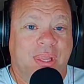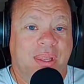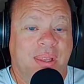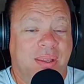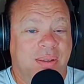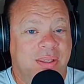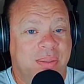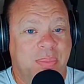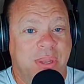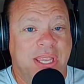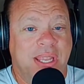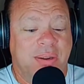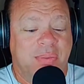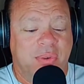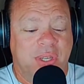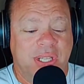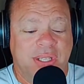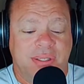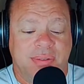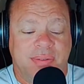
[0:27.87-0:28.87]
Speaking of
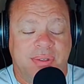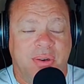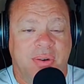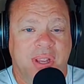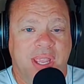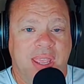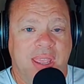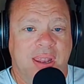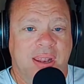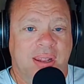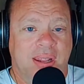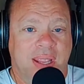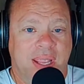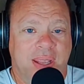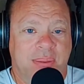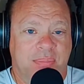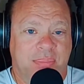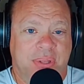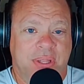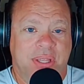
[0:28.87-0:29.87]
which, go ahead and
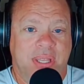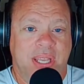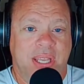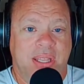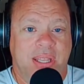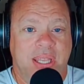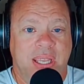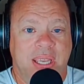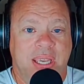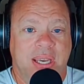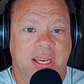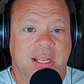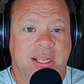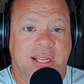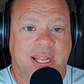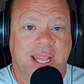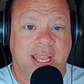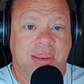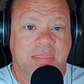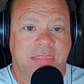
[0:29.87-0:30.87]
hit the
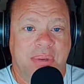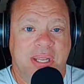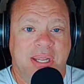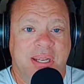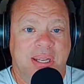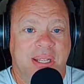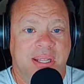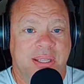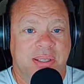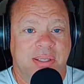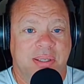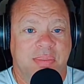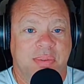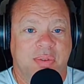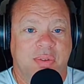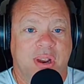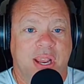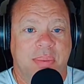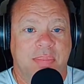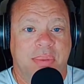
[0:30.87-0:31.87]
like button and the
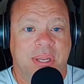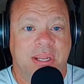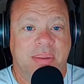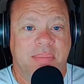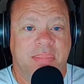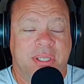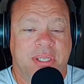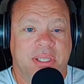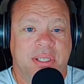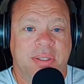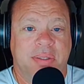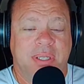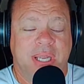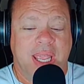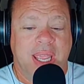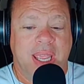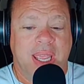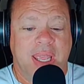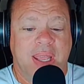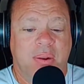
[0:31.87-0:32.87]
subscribe button below,
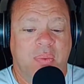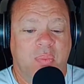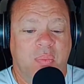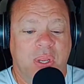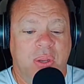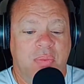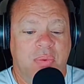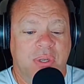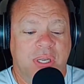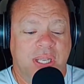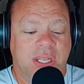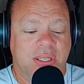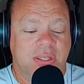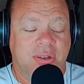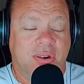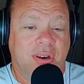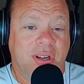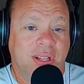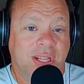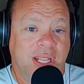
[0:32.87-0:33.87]
and we will get
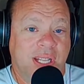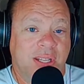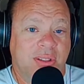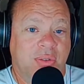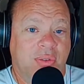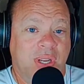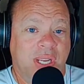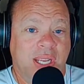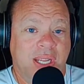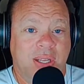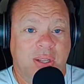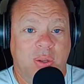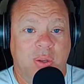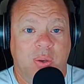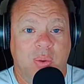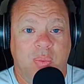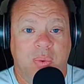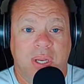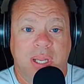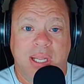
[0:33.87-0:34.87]
started in 3,
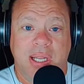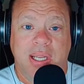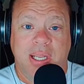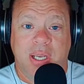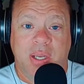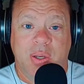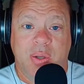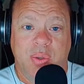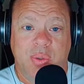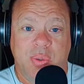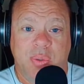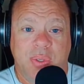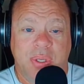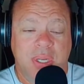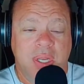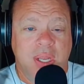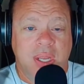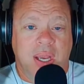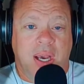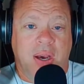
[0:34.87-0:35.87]
2, 1, go.
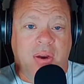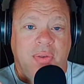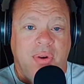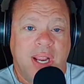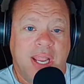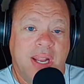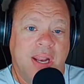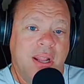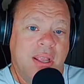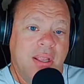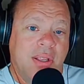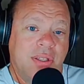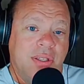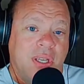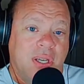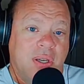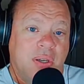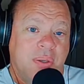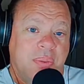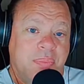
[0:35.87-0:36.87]
All right,
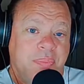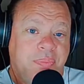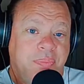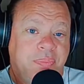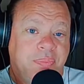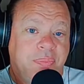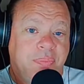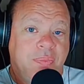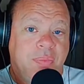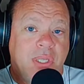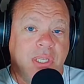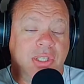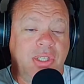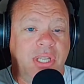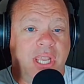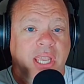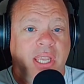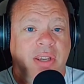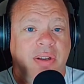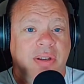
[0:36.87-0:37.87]
so
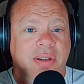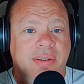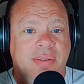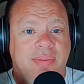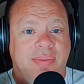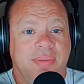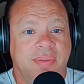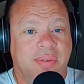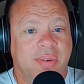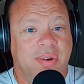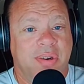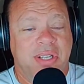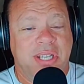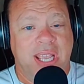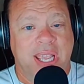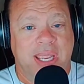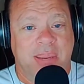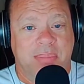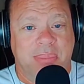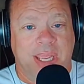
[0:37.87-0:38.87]
shaker or
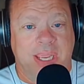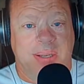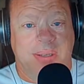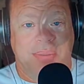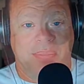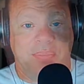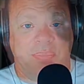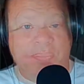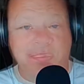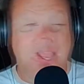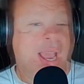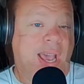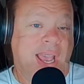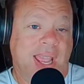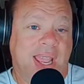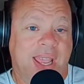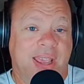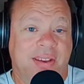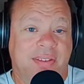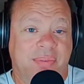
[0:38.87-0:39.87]
tank banger? I
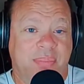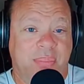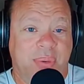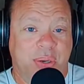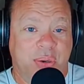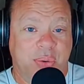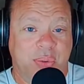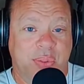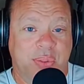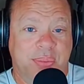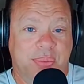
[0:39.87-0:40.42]
have both.